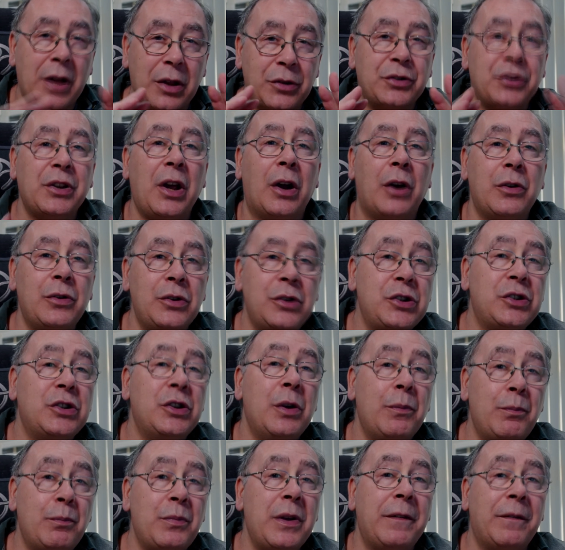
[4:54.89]
so you
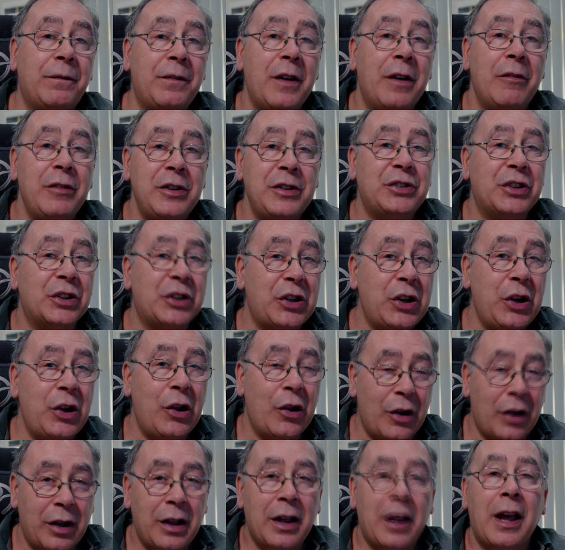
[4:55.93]
should be very
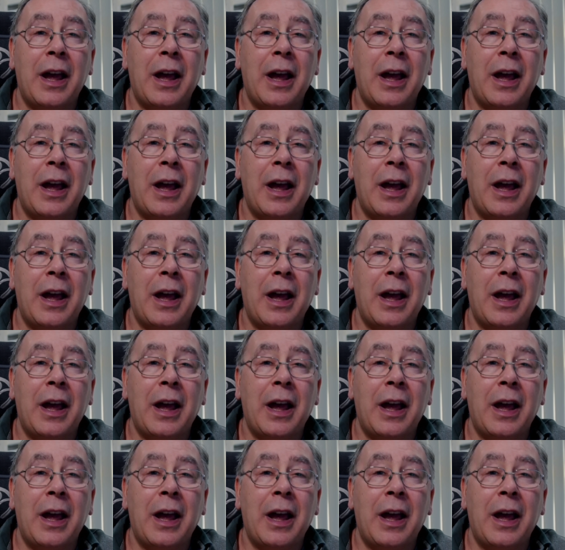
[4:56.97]
secure.